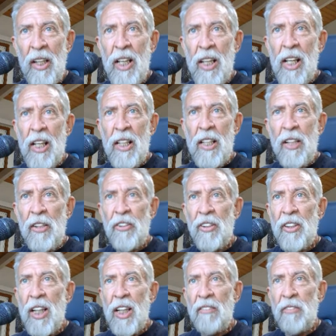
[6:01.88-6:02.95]
And here's
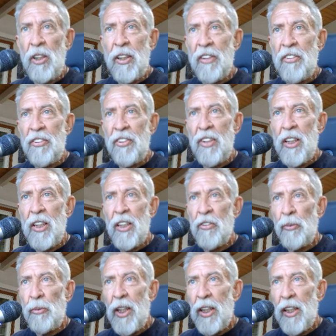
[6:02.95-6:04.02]
a live look at
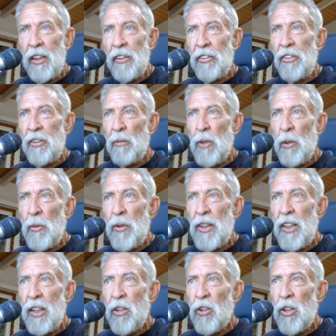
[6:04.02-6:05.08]
CNN's ratings the
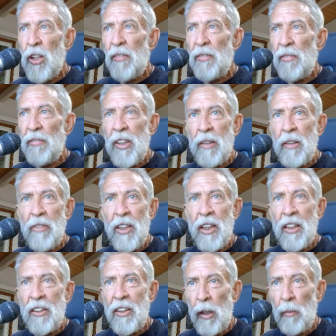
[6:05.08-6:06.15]
moment they go off of
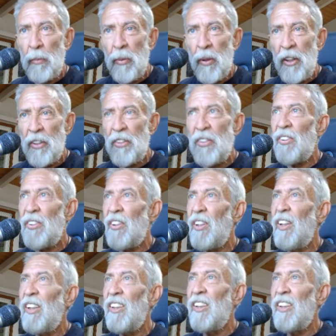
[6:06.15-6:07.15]
TV at the airports.